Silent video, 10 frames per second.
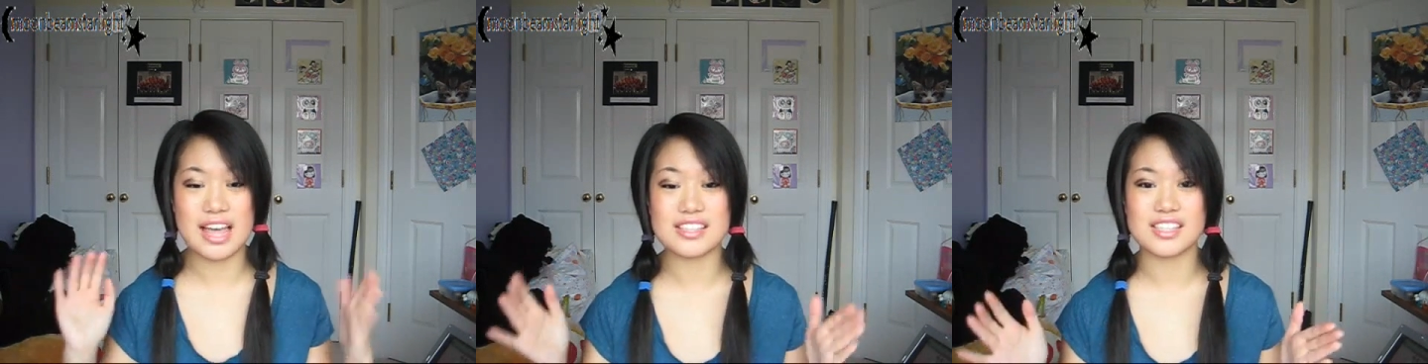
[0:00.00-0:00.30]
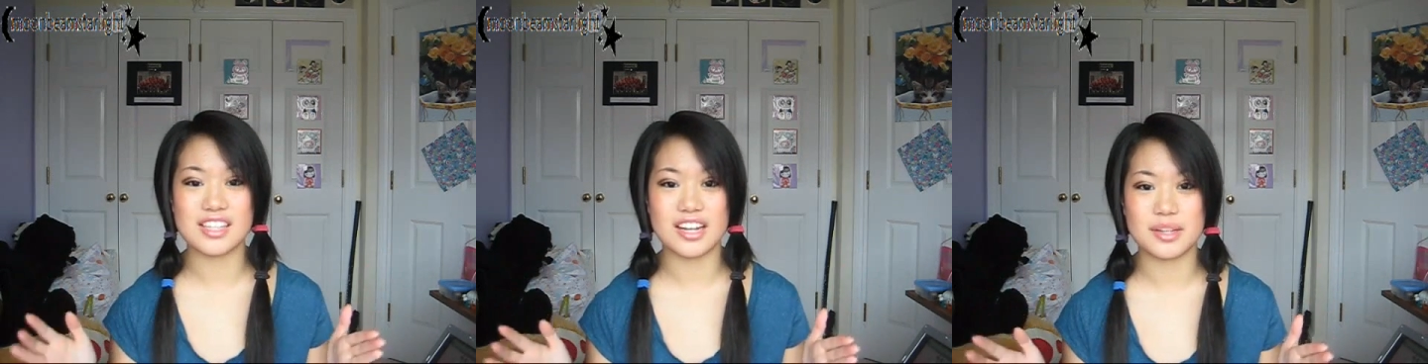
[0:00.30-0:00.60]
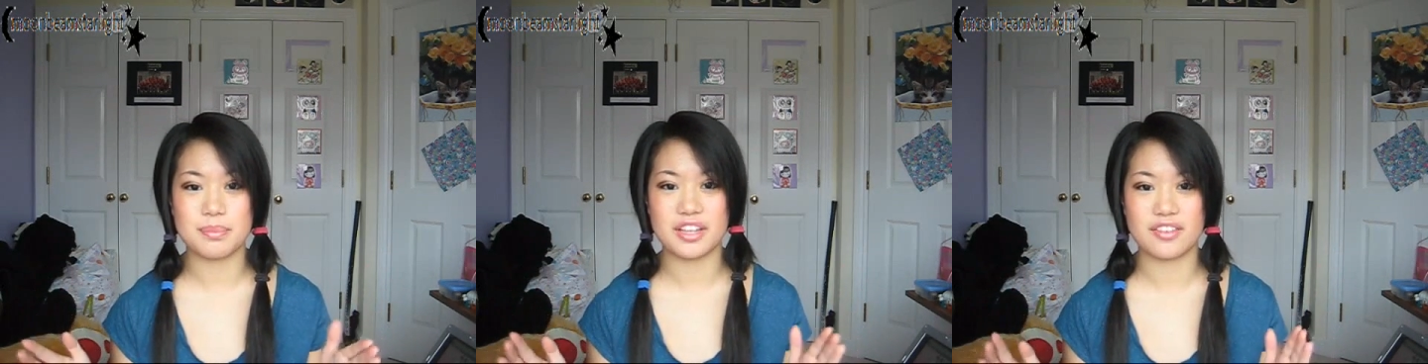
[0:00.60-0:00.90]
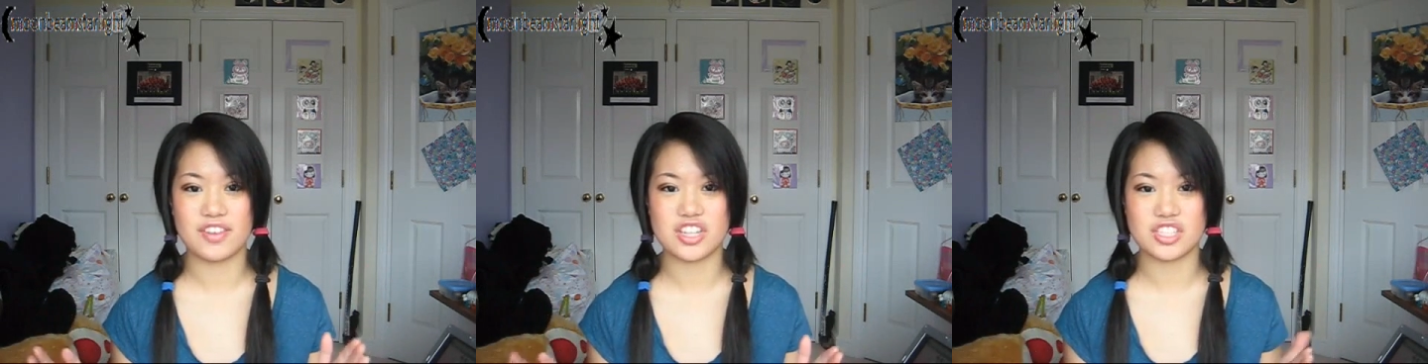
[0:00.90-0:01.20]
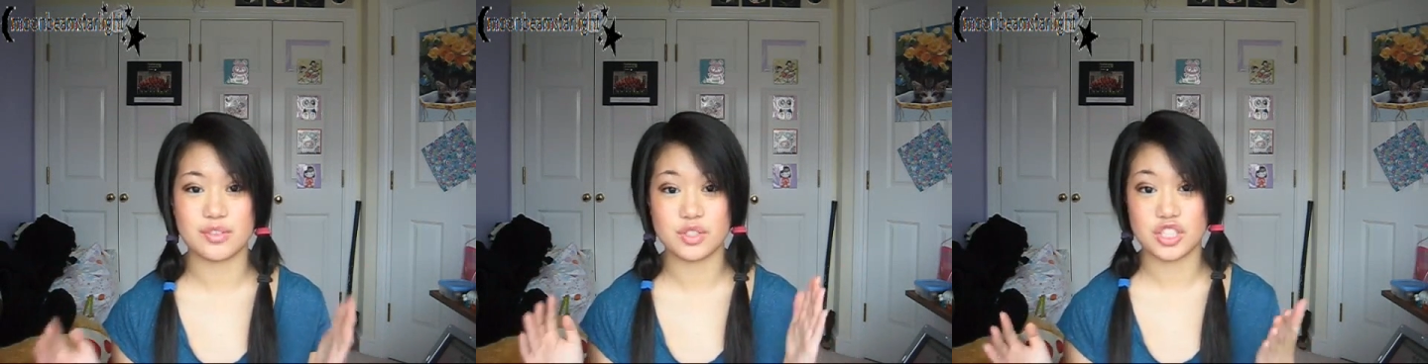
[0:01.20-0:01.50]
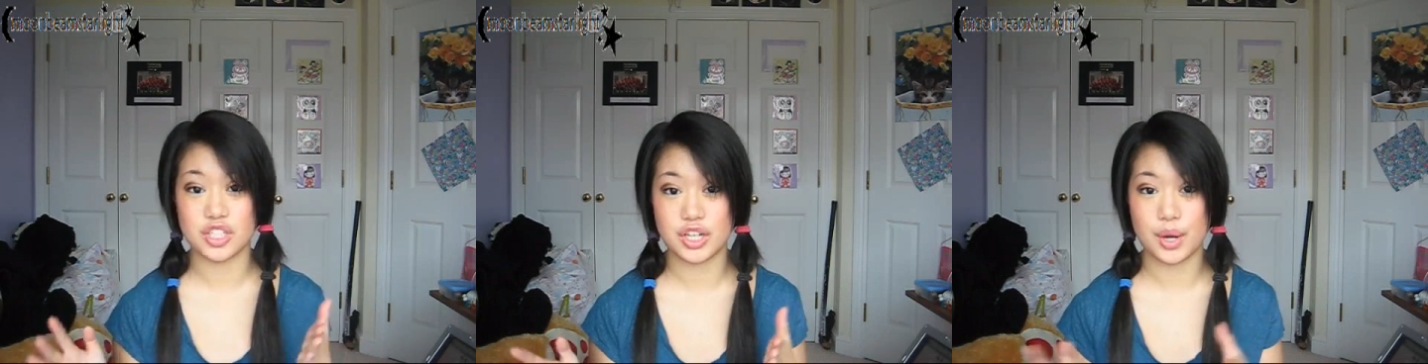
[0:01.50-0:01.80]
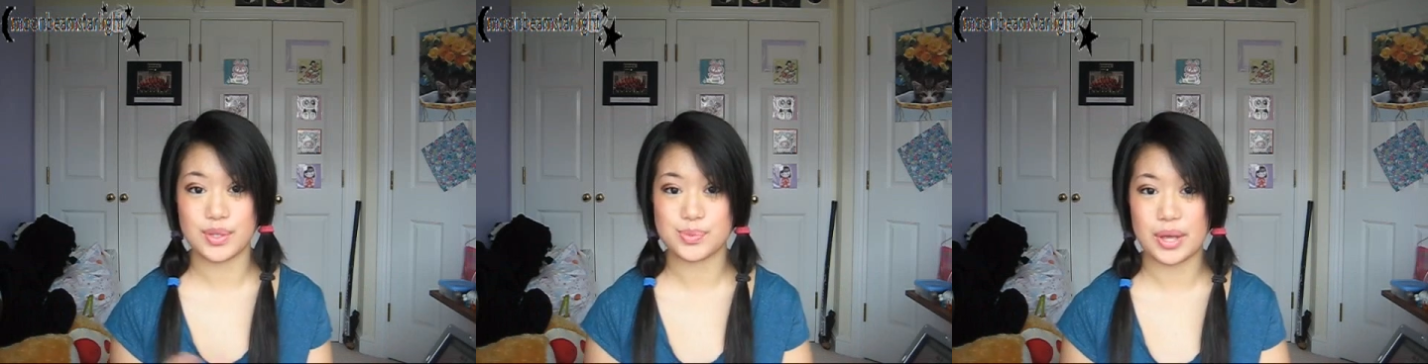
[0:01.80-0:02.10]
That's a slightly bigger version of
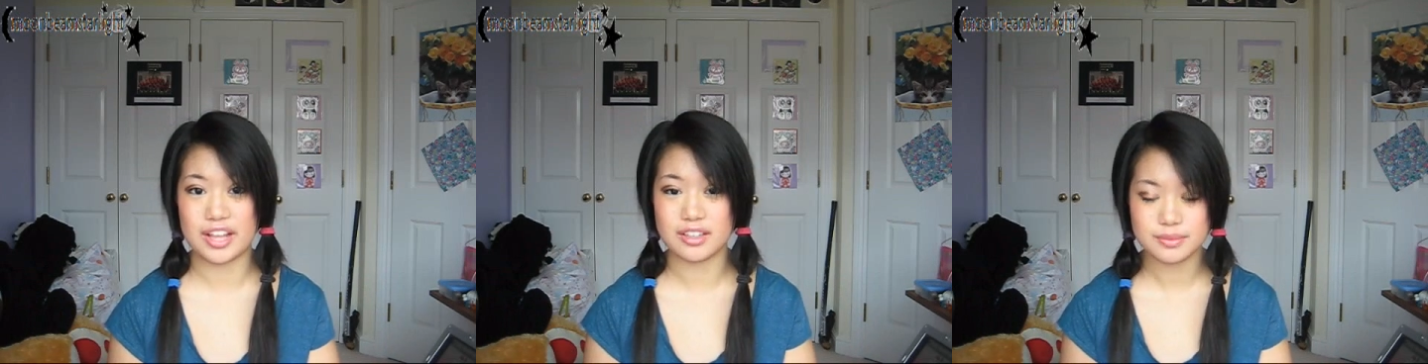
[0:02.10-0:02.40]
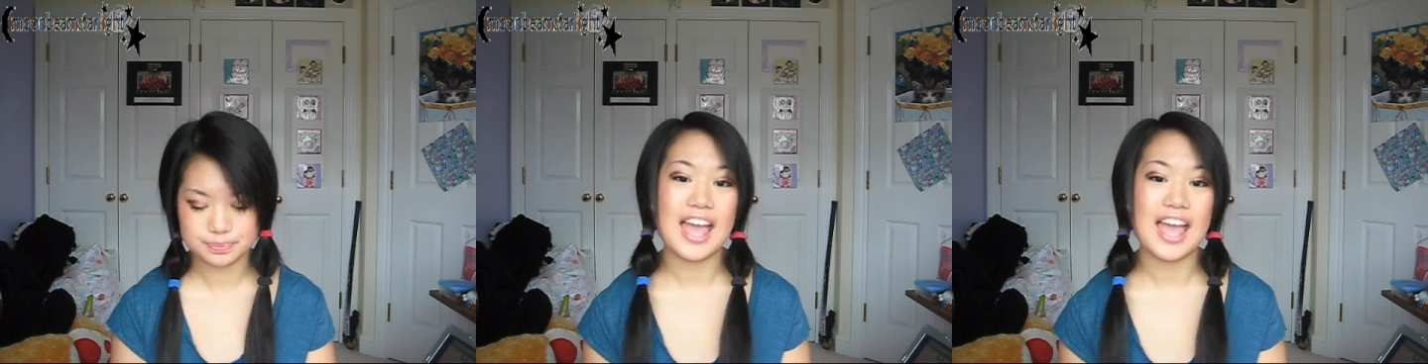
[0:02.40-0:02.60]
Studio as well.